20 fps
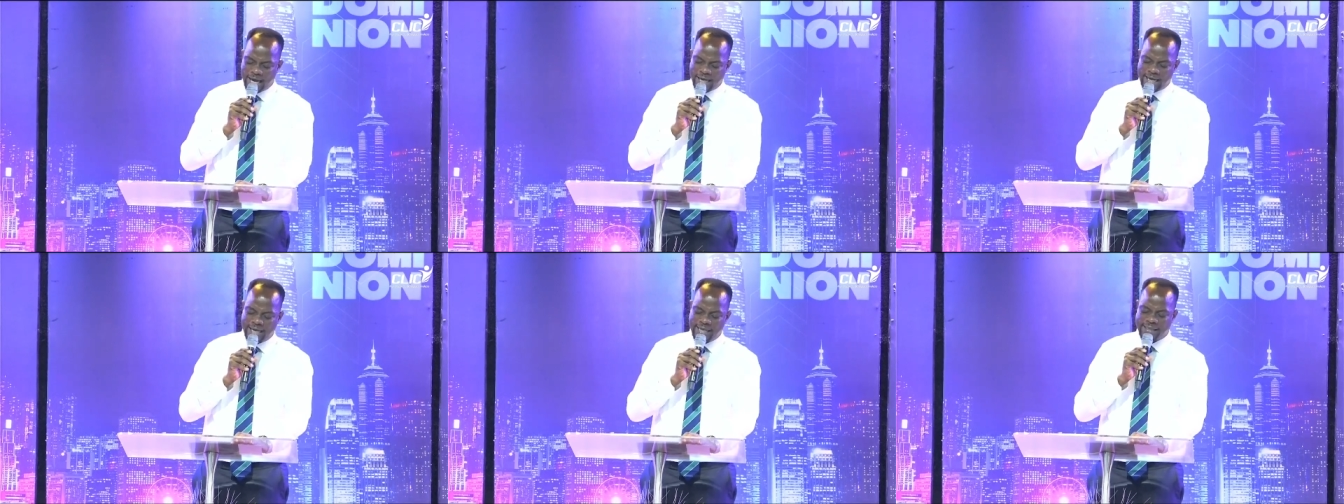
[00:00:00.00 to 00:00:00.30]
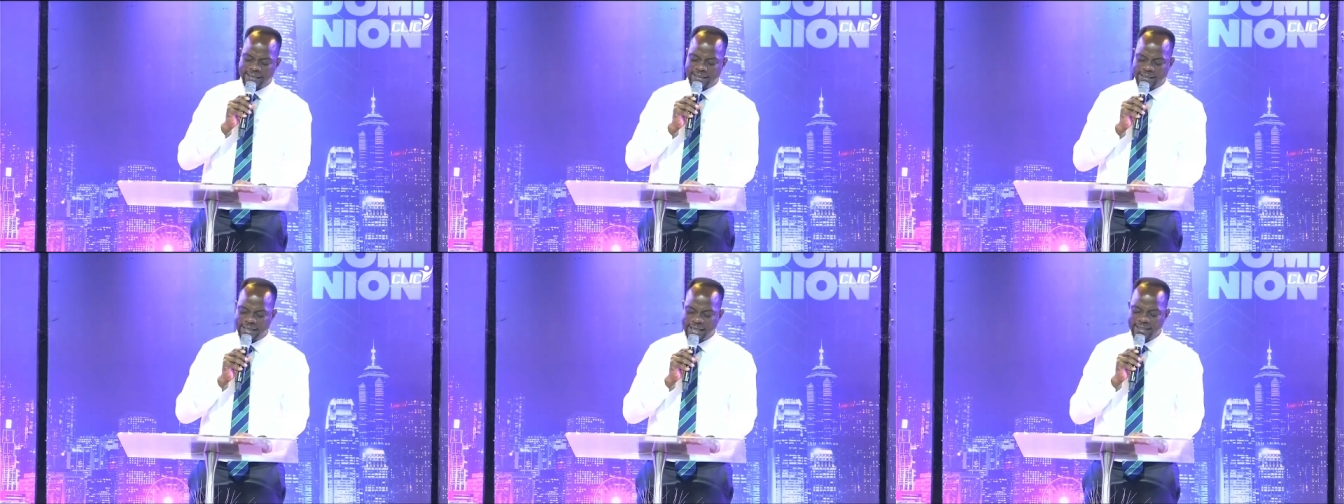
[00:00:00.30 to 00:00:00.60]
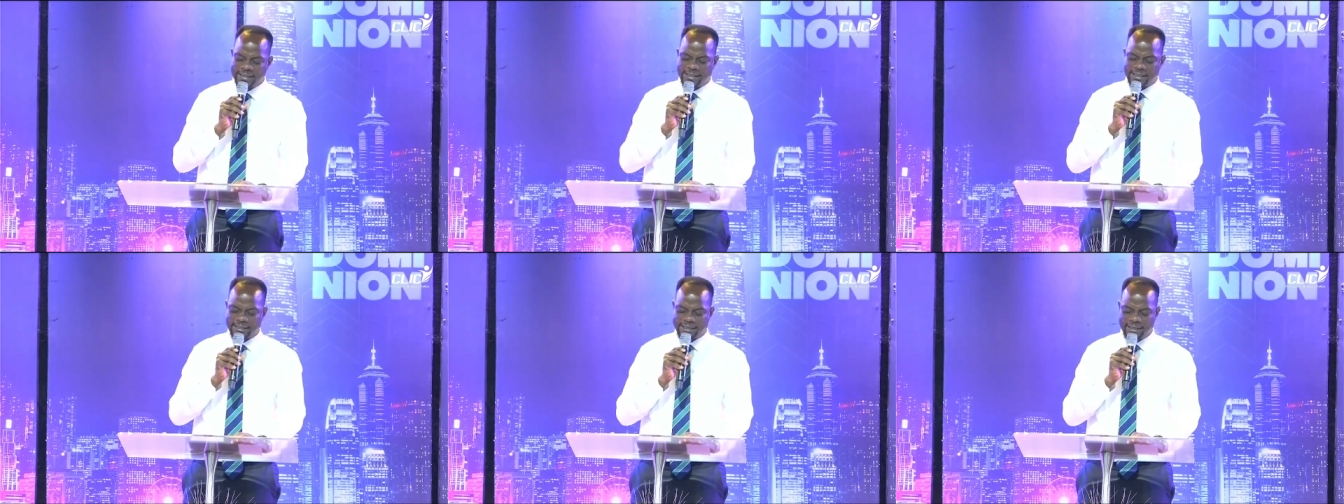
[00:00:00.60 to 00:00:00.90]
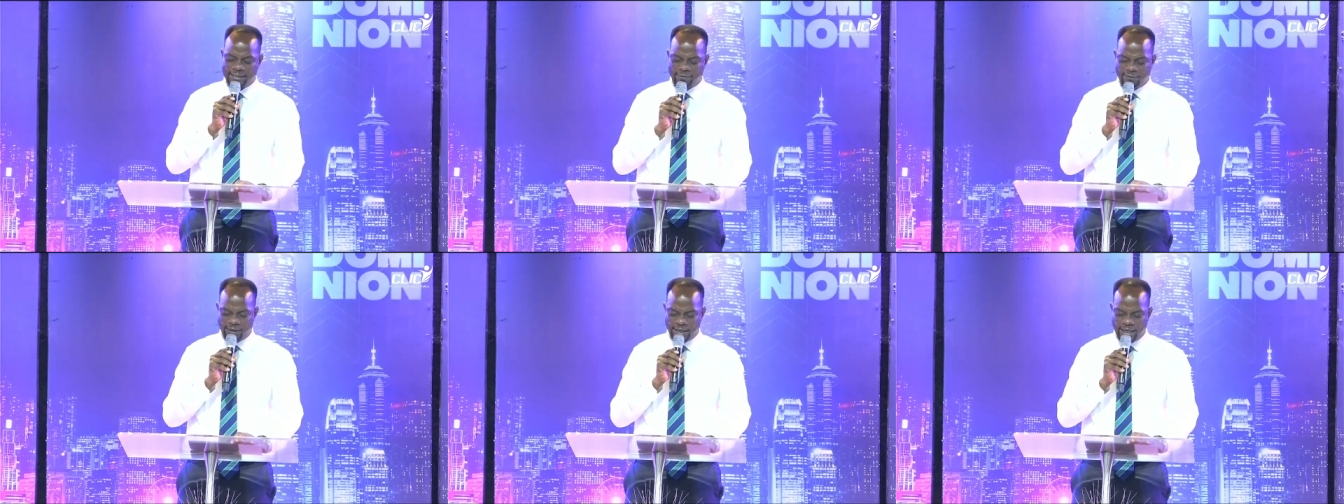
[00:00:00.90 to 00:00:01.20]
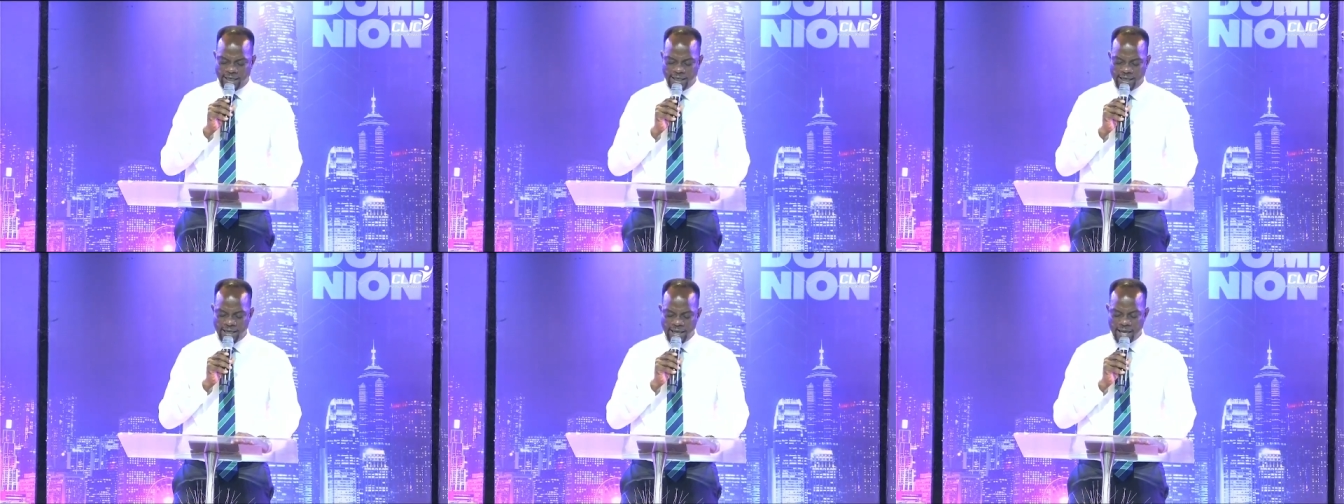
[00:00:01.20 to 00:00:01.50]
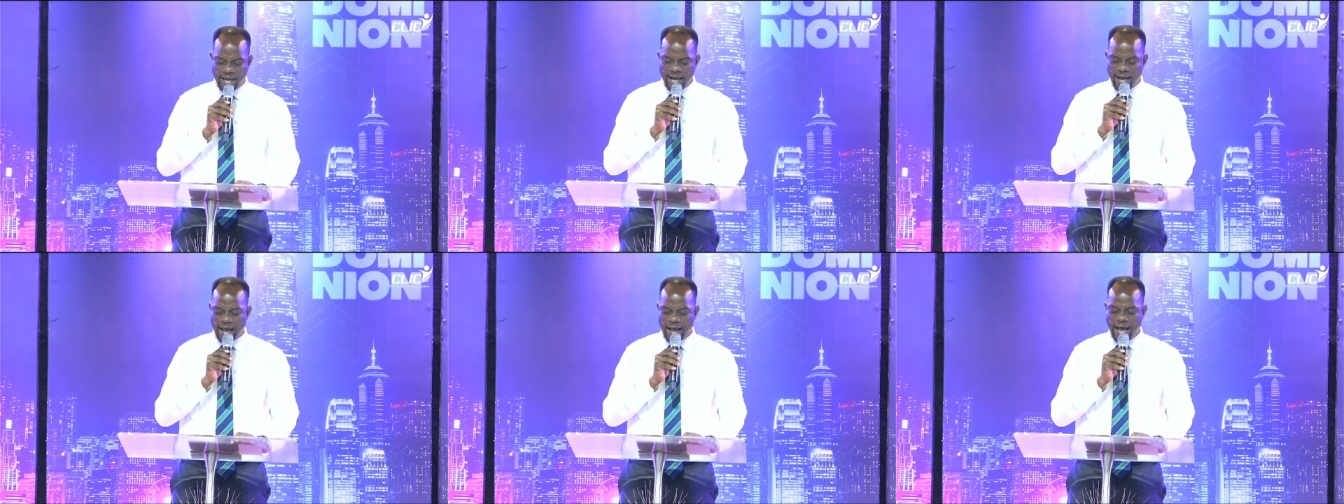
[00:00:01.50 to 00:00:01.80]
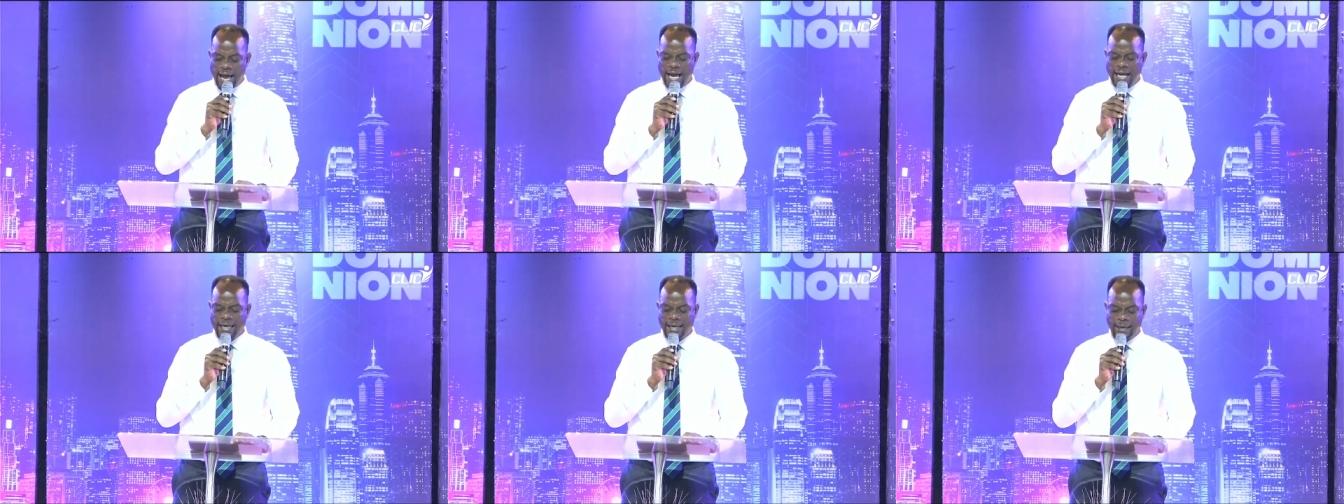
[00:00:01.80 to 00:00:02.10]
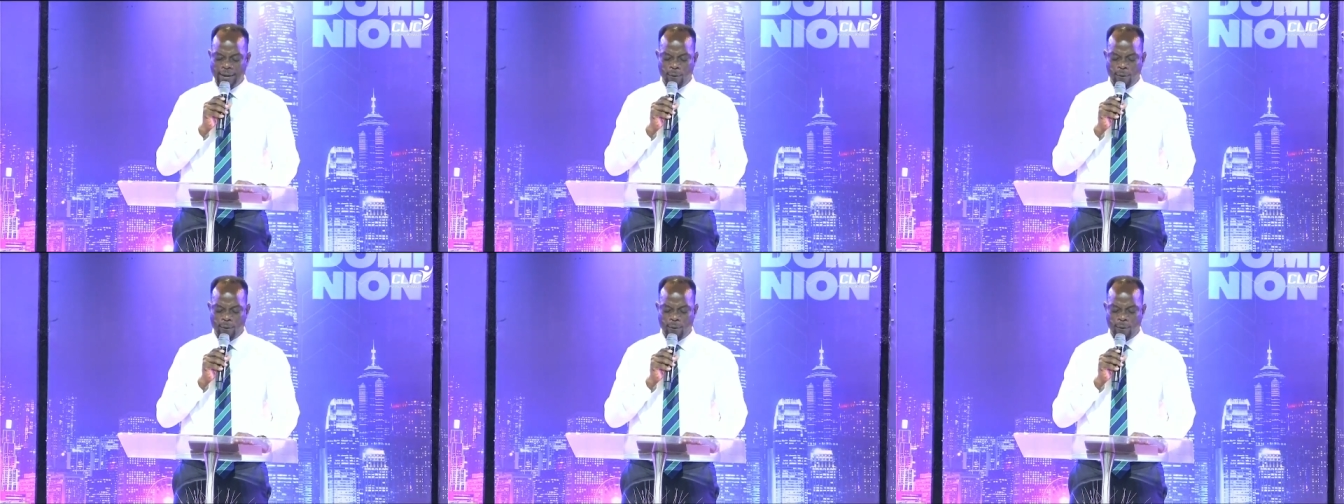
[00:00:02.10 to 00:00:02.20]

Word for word: extensively highly